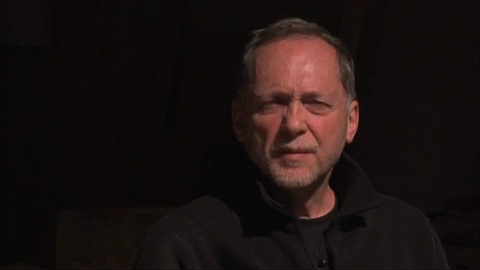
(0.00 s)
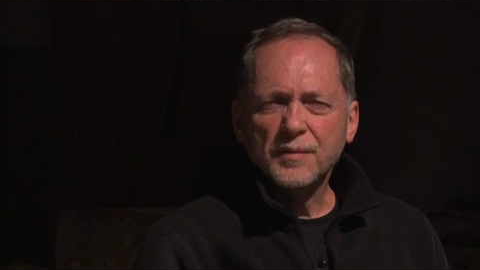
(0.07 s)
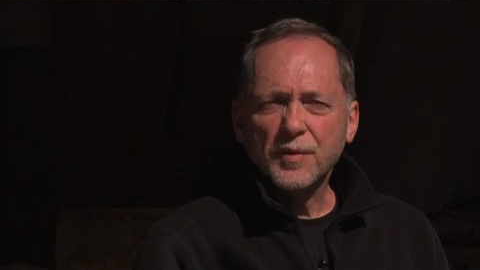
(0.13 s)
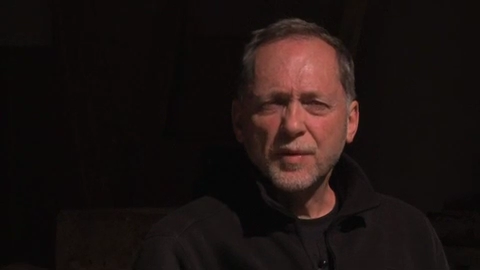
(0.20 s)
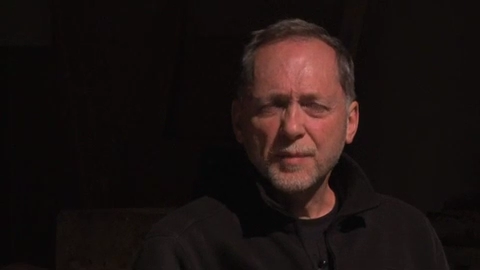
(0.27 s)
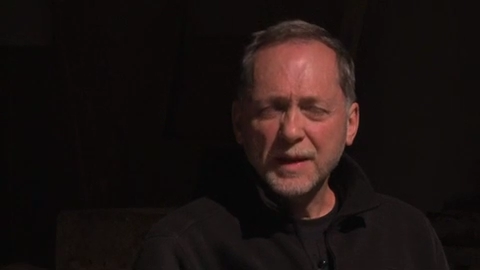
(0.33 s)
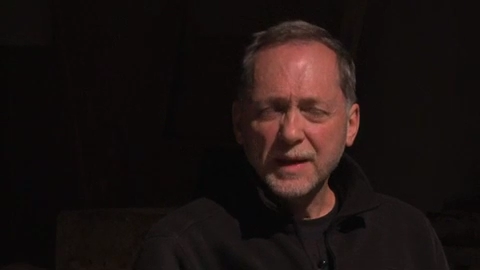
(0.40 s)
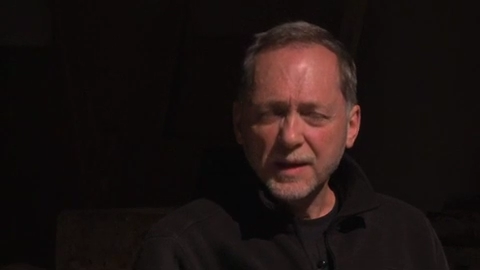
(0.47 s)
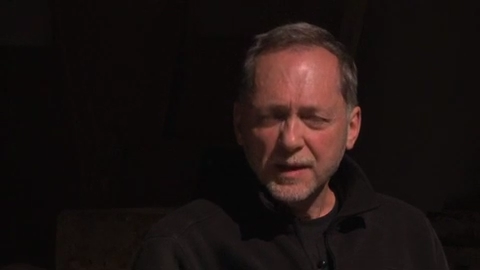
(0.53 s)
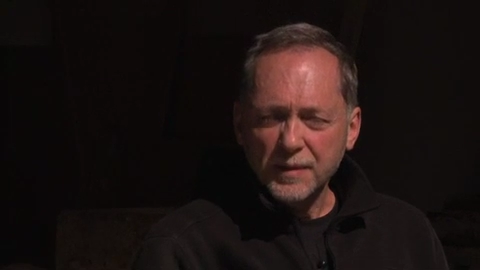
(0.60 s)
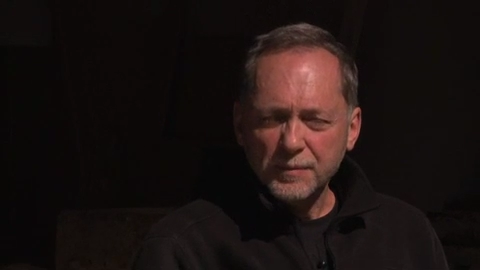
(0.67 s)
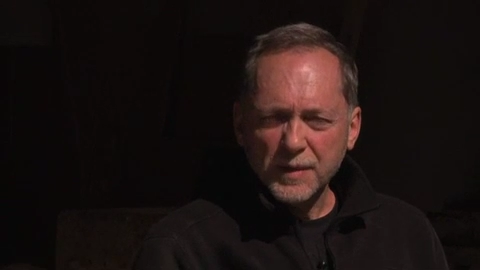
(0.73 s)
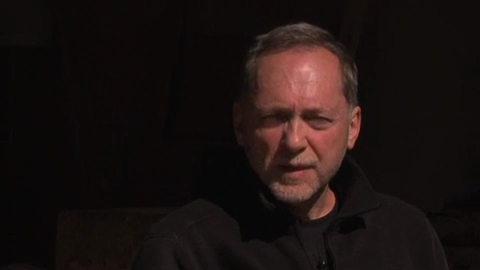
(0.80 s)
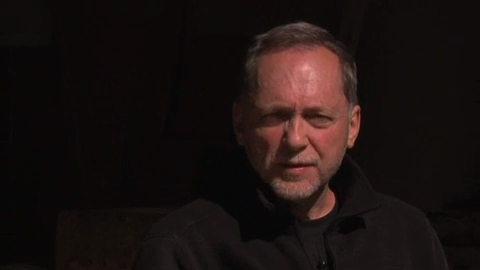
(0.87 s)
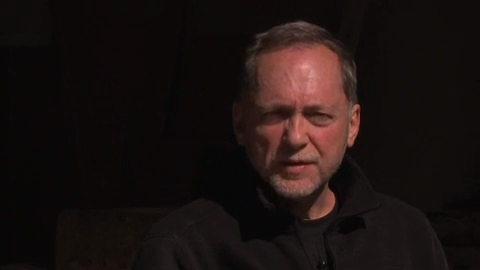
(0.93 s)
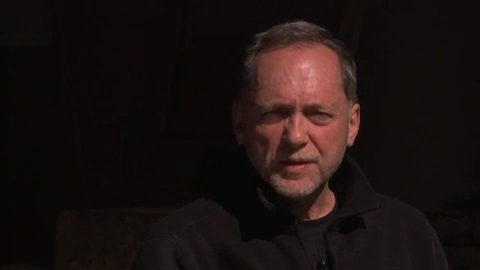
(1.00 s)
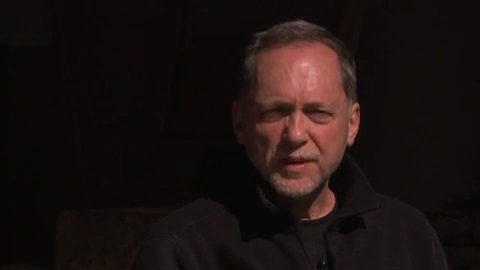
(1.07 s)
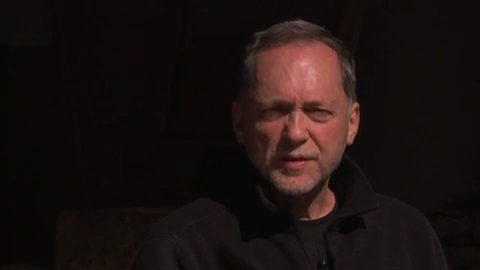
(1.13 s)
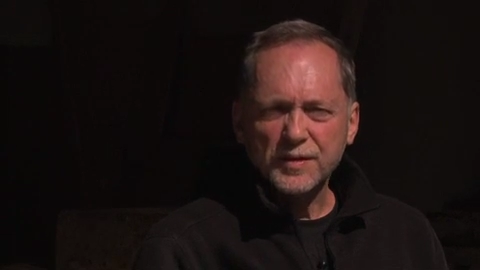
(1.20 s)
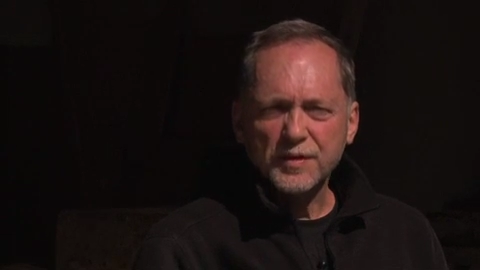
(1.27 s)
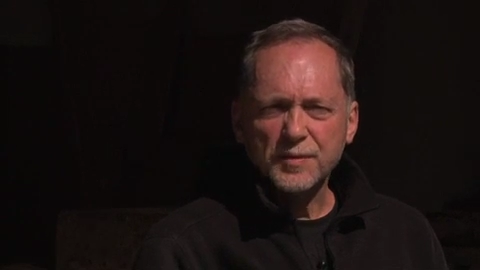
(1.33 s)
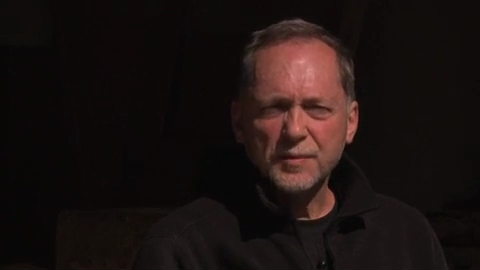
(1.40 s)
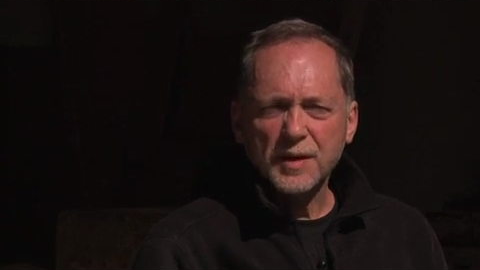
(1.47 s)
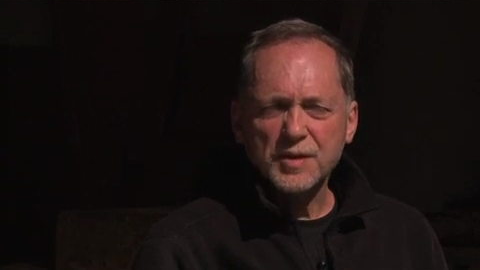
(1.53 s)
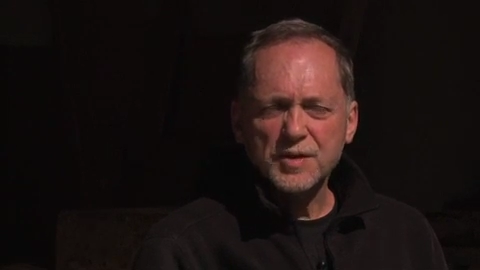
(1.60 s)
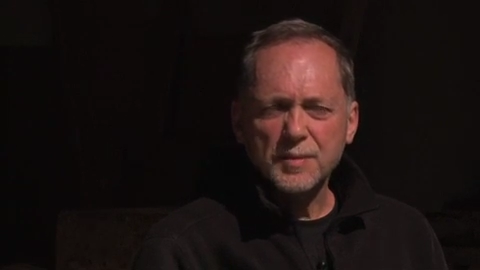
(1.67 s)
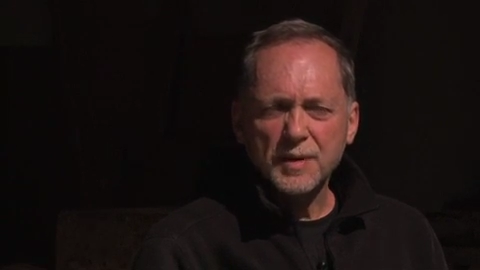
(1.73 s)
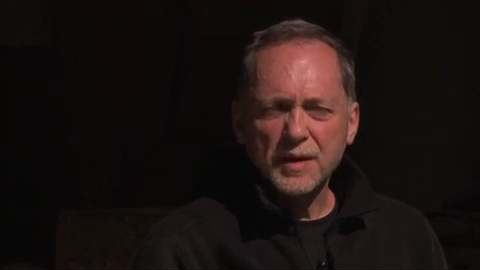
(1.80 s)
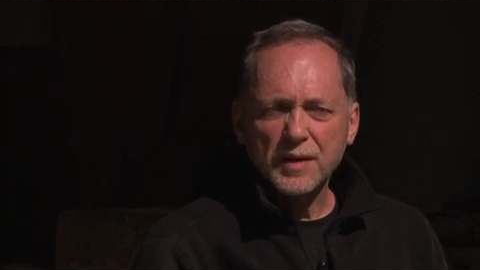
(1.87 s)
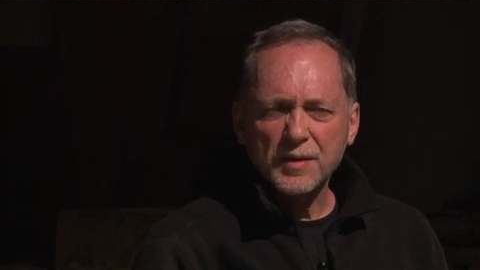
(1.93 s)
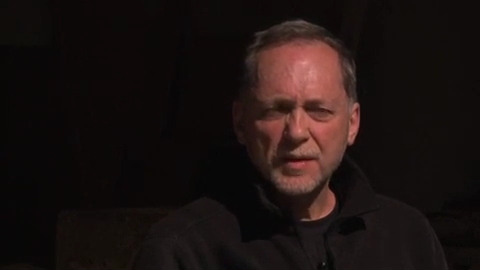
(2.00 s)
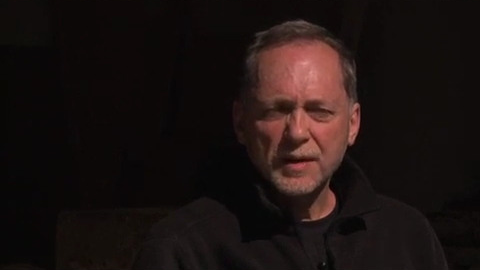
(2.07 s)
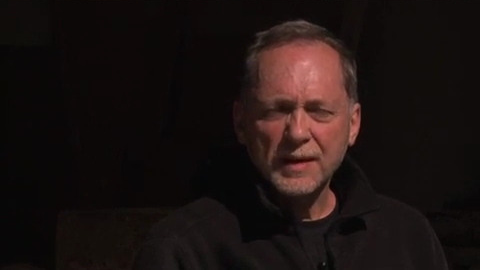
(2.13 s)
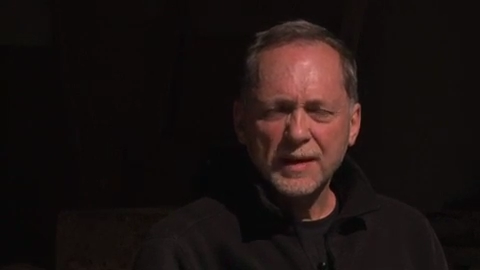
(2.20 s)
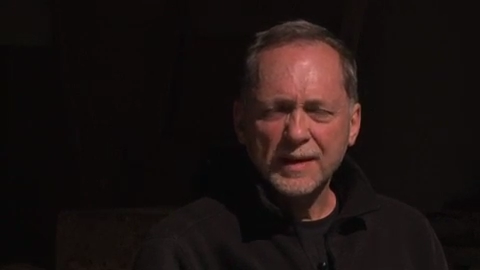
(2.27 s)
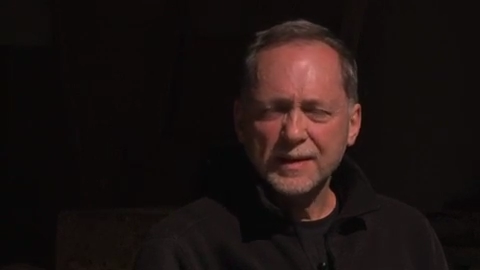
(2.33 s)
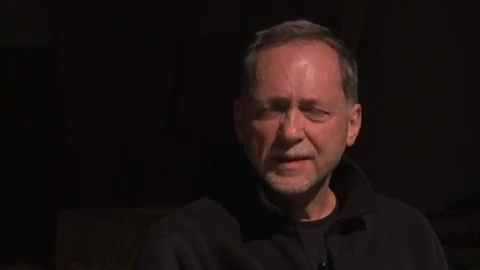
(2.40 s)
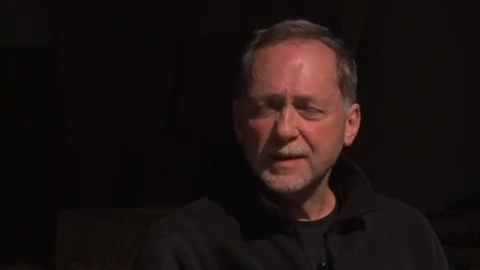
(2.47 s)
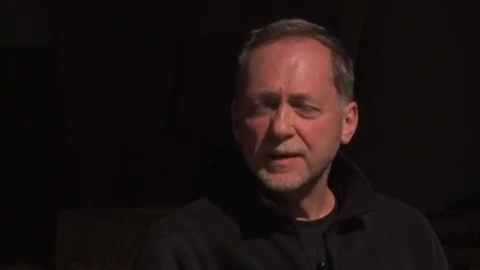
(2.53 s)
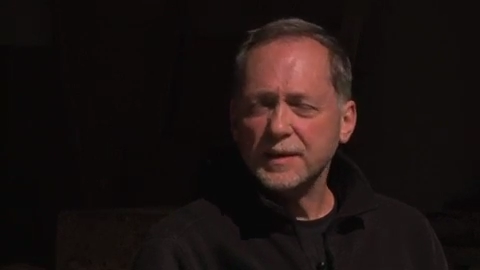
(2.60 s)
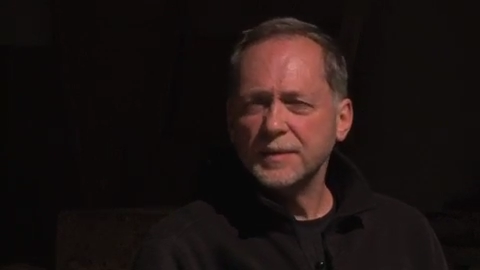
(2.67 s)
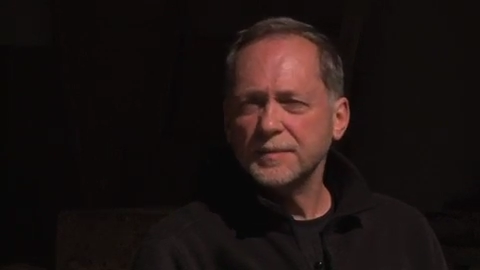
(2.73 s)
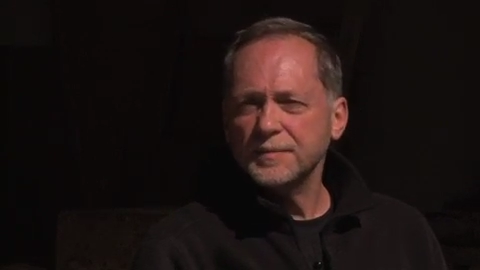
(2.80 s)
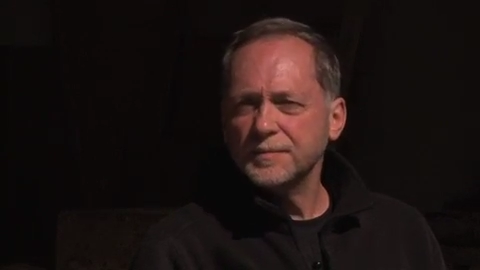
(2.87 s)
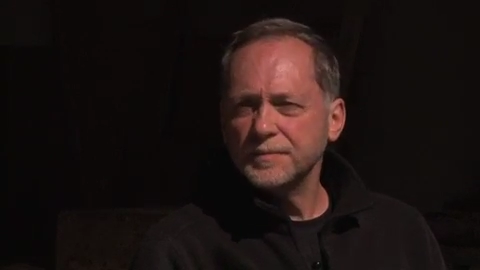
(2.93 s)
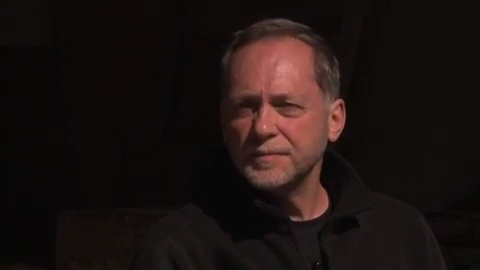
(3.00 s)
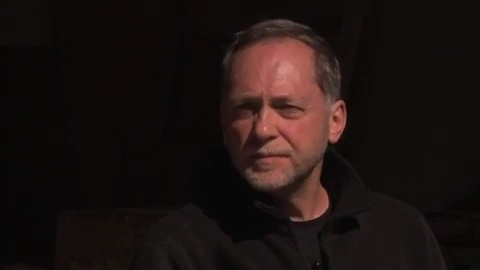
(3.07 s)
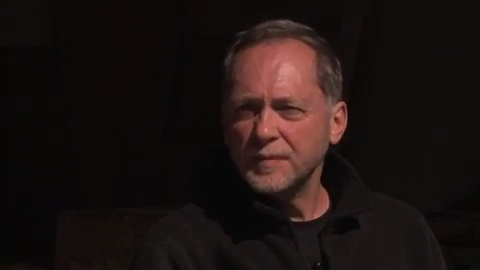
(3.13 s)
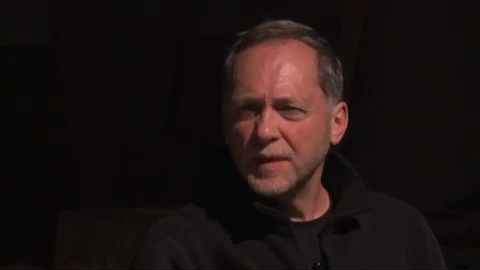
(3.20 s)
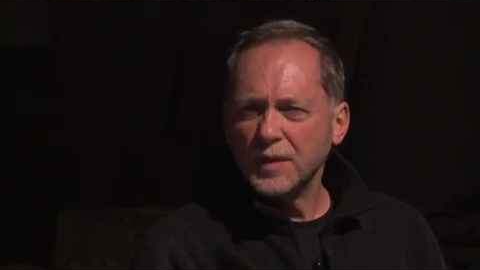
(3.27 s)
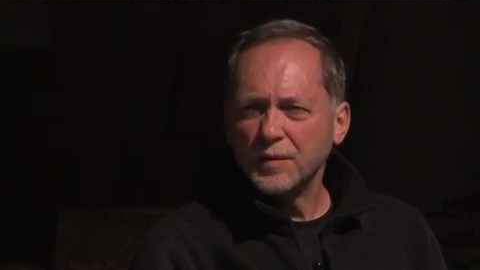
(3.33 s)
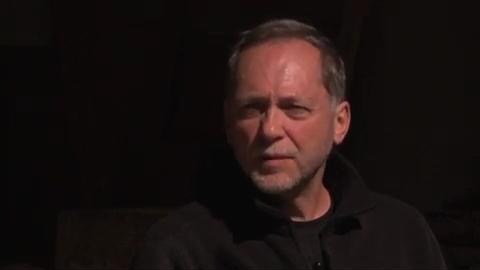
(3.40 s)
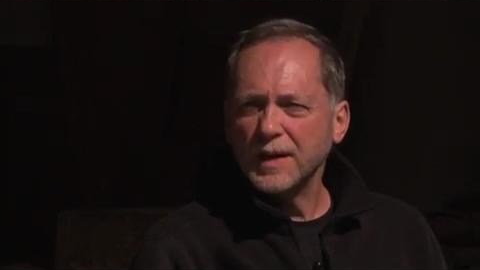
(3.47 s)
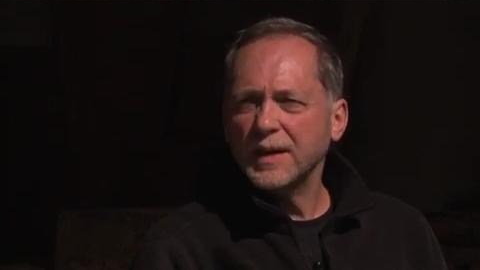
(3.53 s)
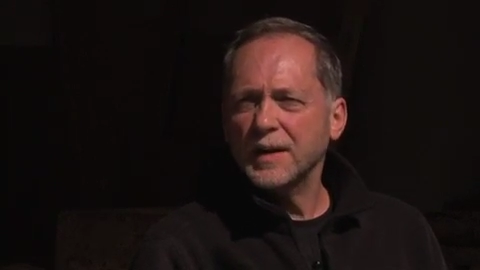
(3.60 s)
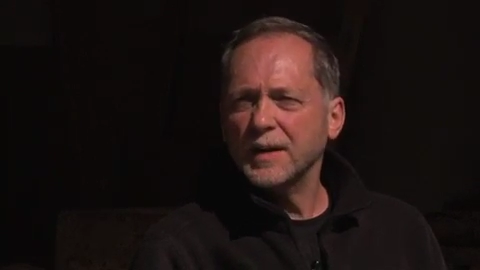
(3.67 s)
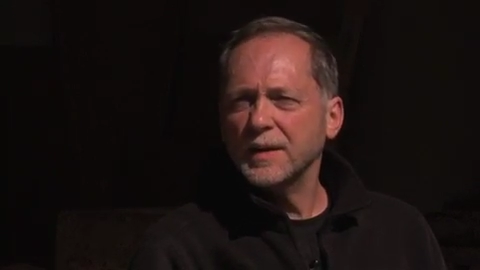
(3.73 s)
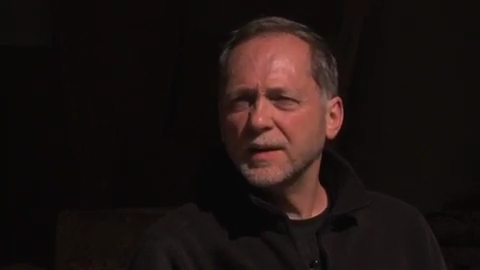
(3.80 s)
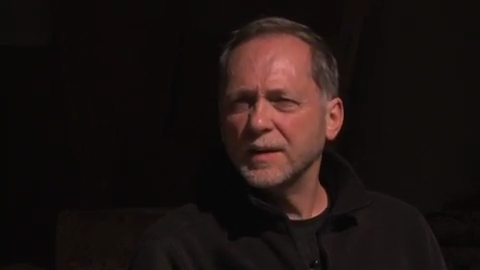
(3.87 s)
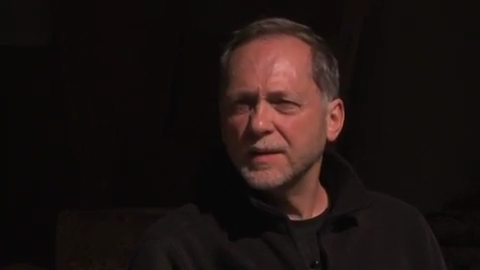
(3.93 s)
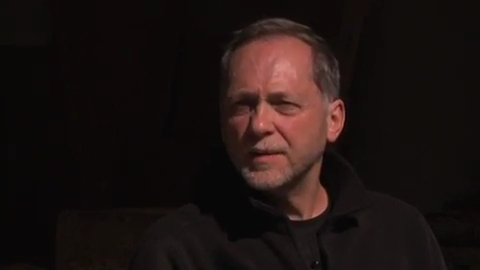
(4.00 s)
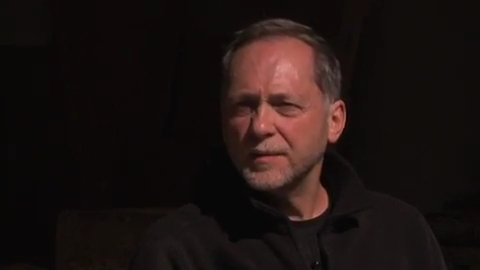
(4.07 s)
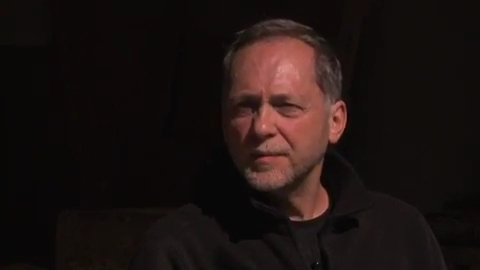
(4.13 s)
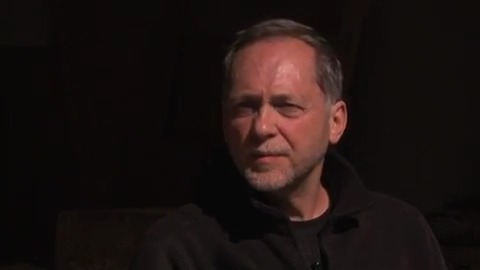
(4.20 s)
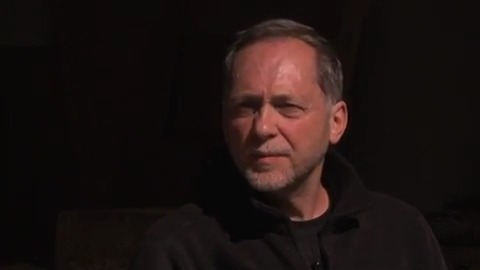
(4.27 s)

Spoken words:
for me, is just as much about an idea, a great idea,